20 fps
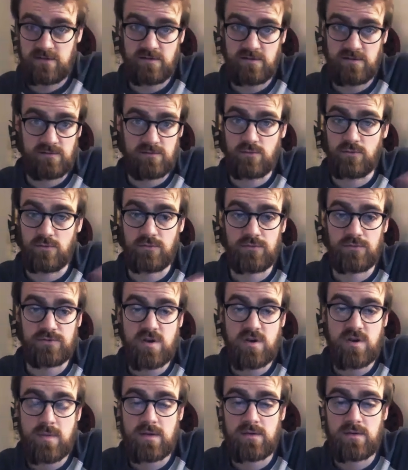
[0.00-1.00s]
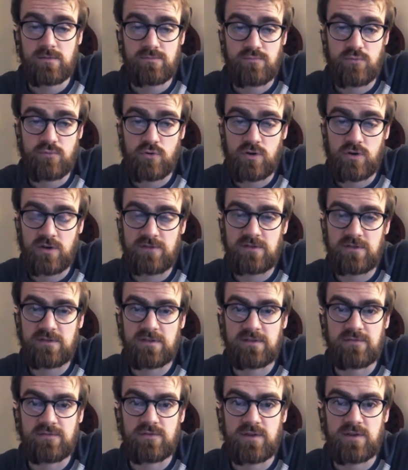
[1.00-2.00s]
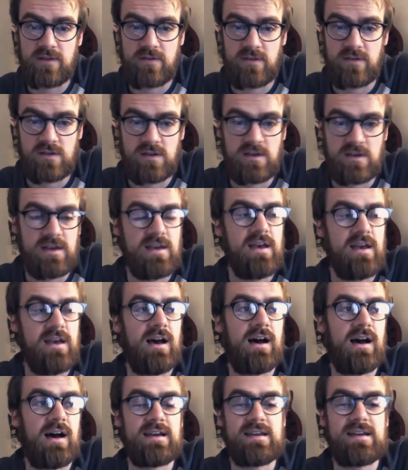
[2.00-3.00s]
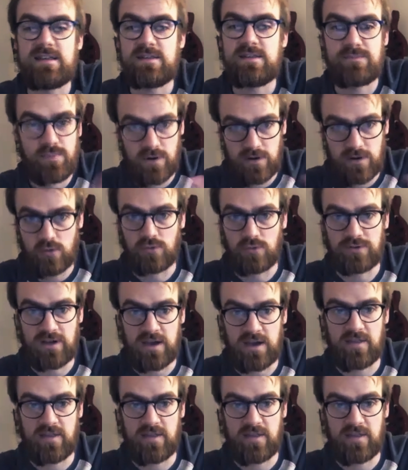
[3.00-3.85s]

sort of streaming broadcasting thing for a living, he's putting it all together.